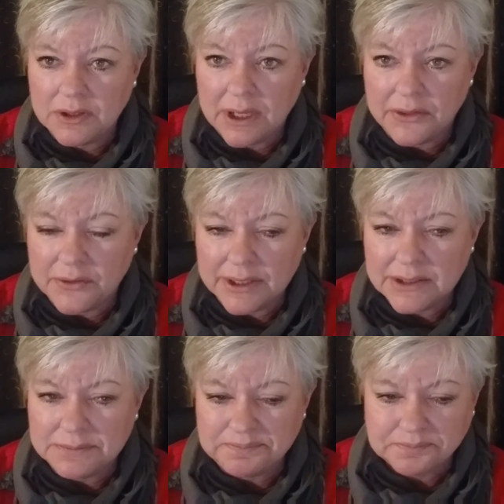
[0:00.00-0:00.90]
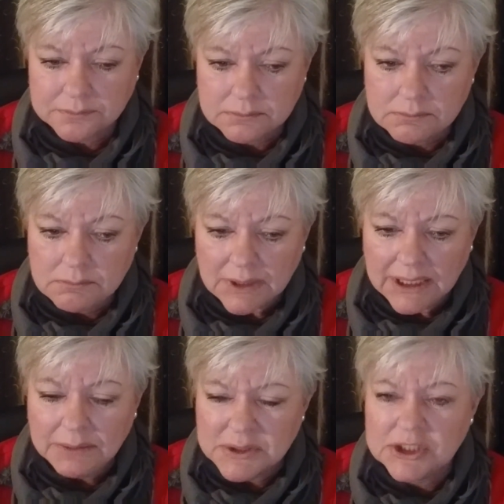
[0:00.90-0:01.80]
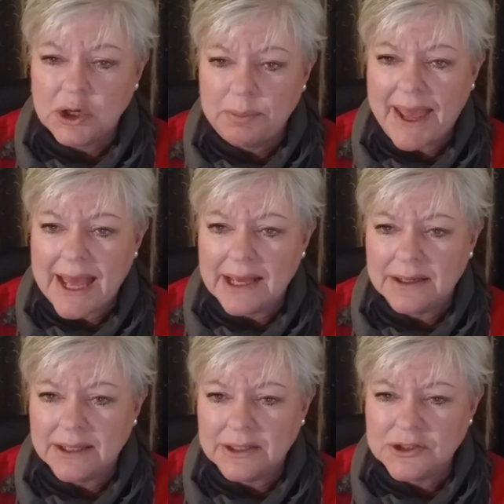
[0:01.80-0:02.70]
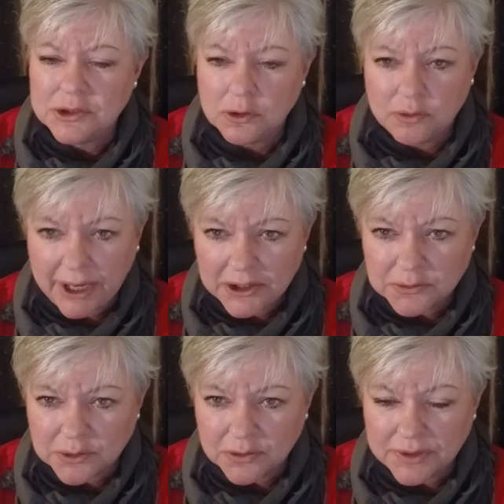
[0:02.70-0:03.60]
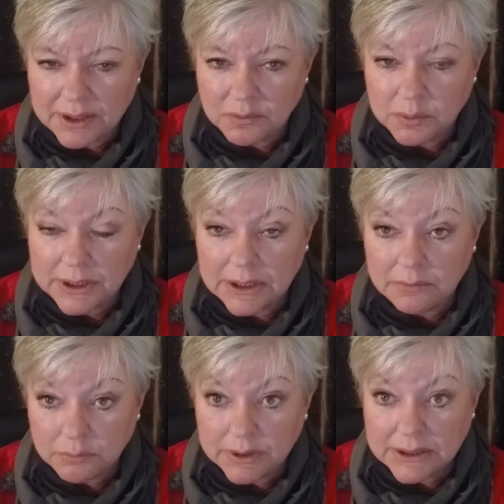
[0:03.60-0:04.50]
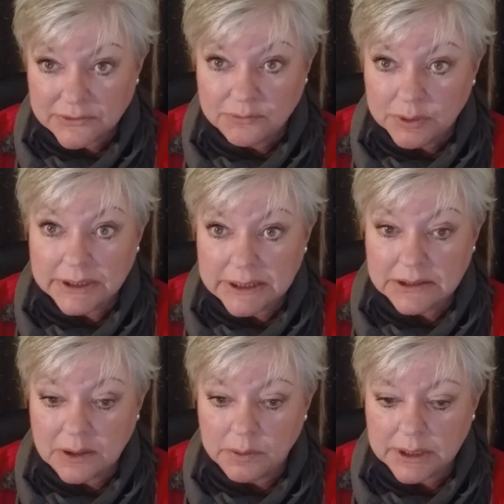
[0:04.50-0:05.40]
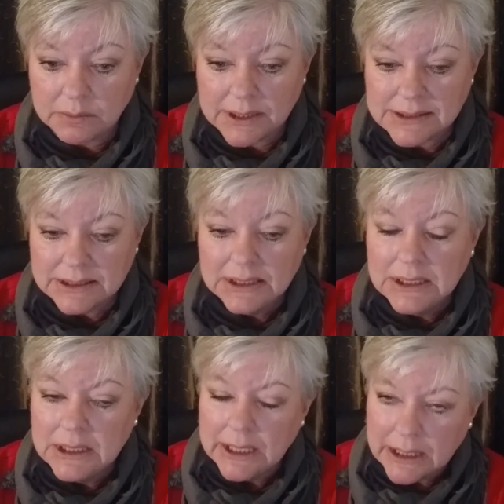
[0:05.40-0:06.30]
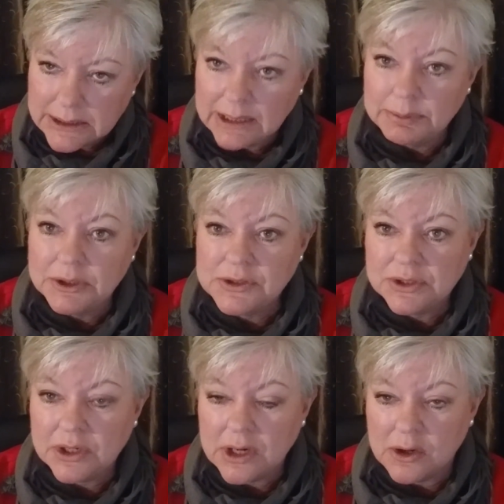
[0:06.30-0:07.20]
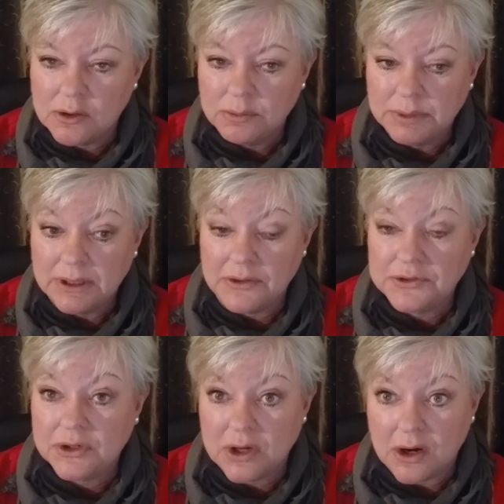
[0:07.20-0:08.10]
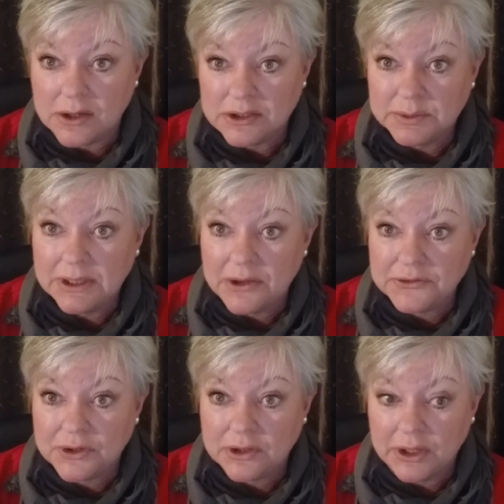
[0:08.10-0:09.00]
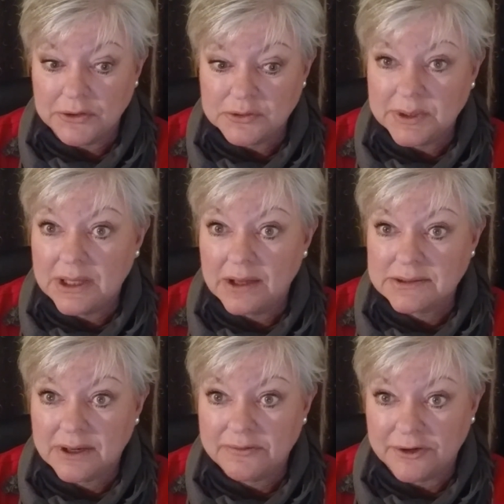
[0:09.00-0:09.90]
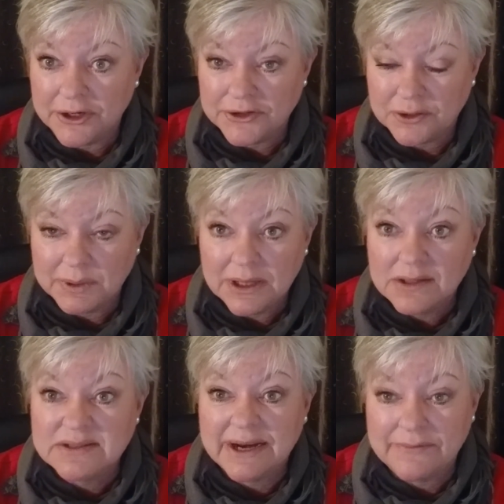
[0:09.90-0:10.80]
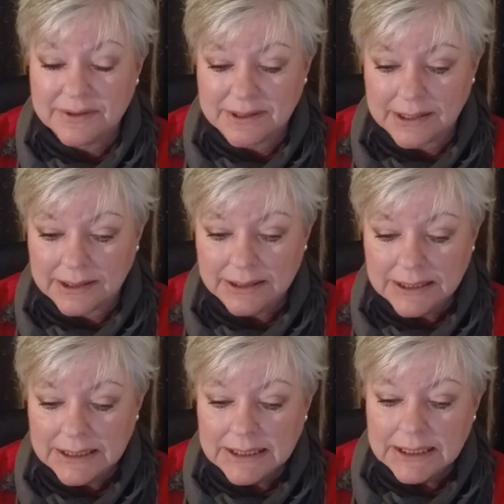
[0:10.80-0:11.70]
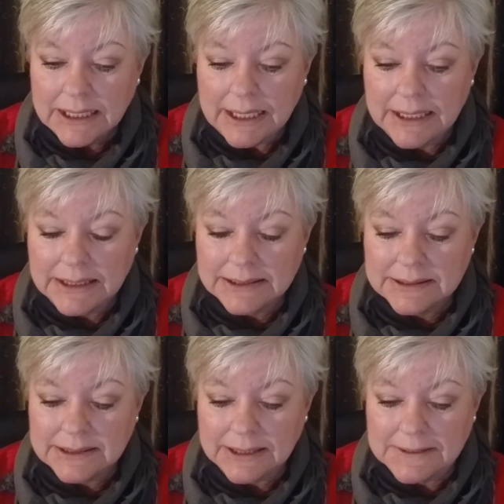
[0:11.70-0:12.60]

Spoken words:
another. It was so bad and so gradual that we just really didn't know what it was. Ended up losing our home. We lost our cars. We lost our clothes. We lost our furniture. We lost everything, and